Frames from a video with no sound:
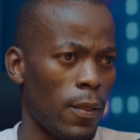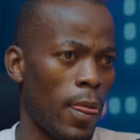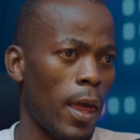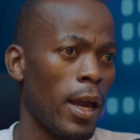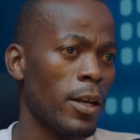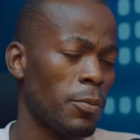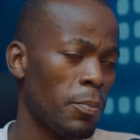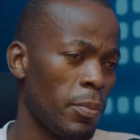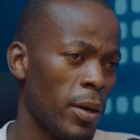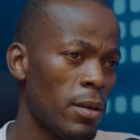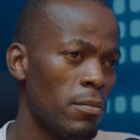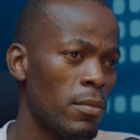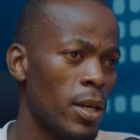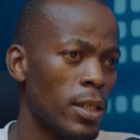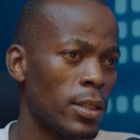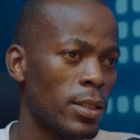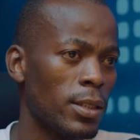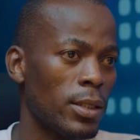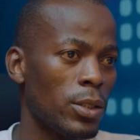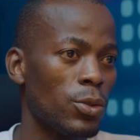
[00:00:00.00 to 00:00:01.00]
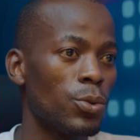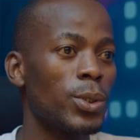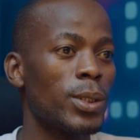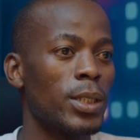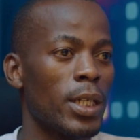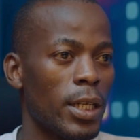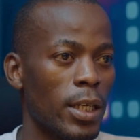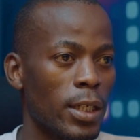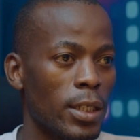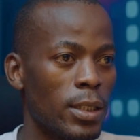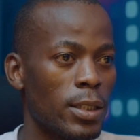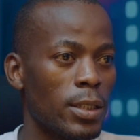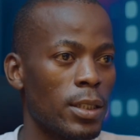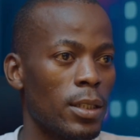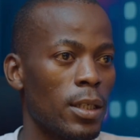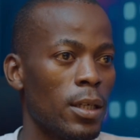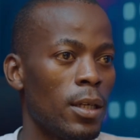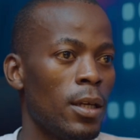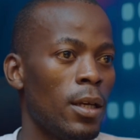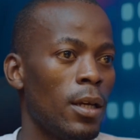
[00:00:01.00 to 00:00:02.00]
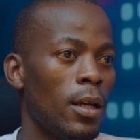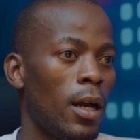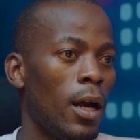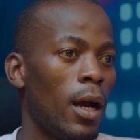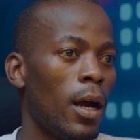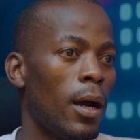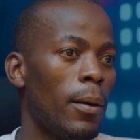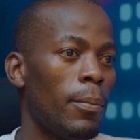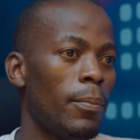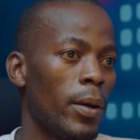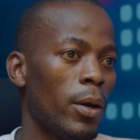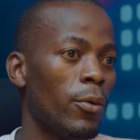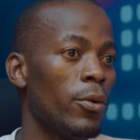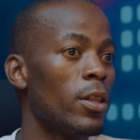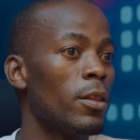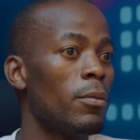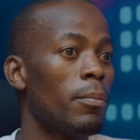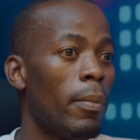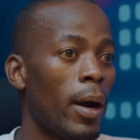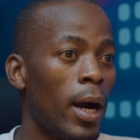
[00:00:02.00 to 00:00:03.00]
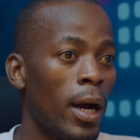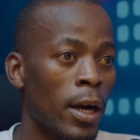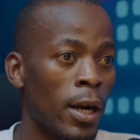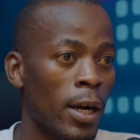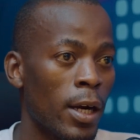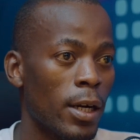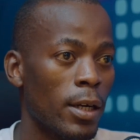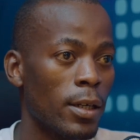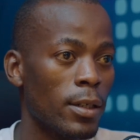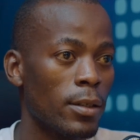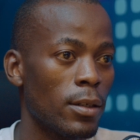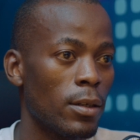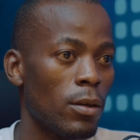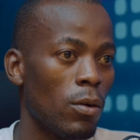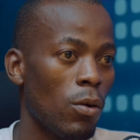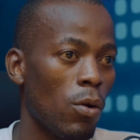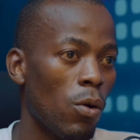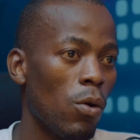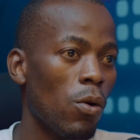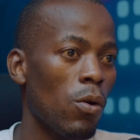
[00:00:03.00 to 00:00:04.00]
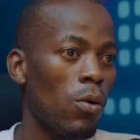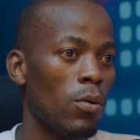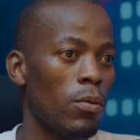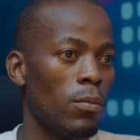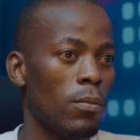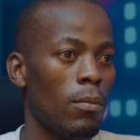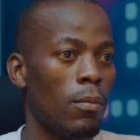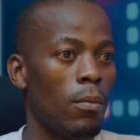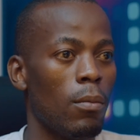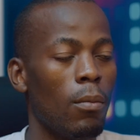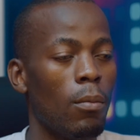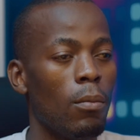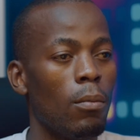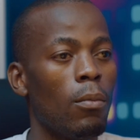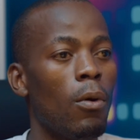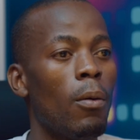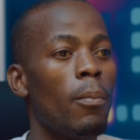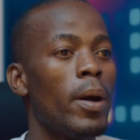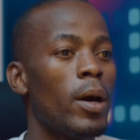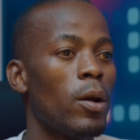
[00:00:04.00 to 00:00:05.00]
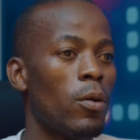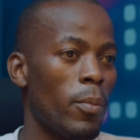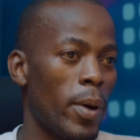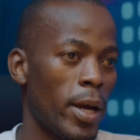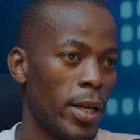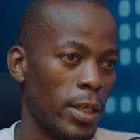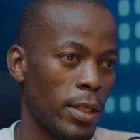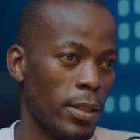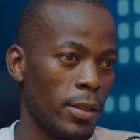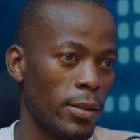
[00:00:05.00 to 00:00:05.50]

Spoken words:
At payments, you select pay with bank or mobile money.